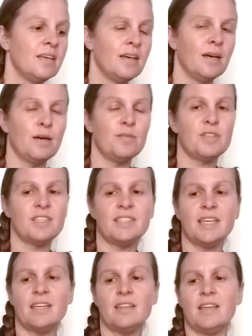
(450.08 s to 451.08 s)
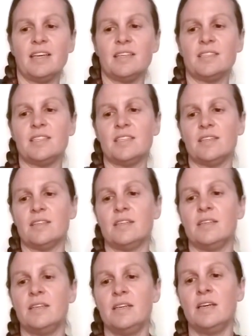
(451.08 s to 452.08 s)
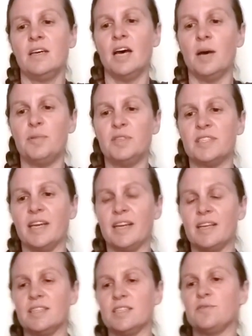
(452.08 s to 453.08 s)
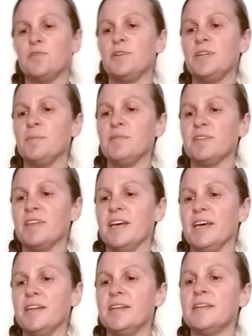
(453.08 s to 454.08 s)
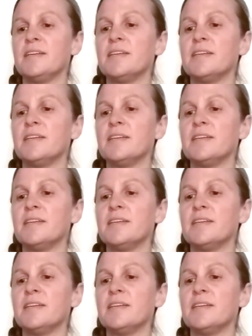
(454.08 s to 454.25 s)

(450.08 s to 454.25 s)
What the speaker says: However, the second leg is still up inside because it's folded up near the head.